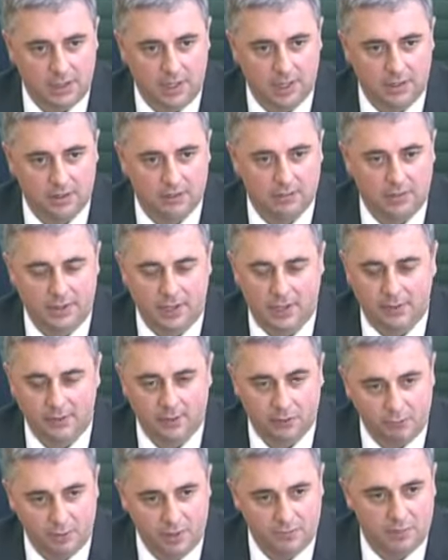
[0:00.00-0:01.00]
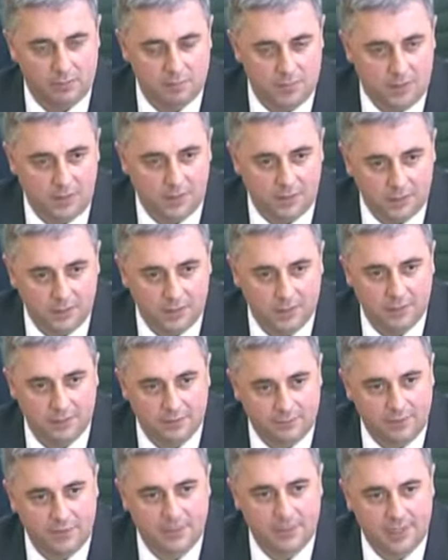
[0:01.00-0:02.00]
Uh, you know, the River Mole
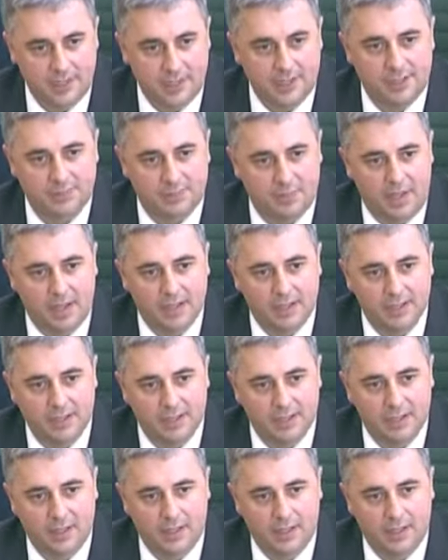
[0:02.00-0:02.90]
that flooded its bank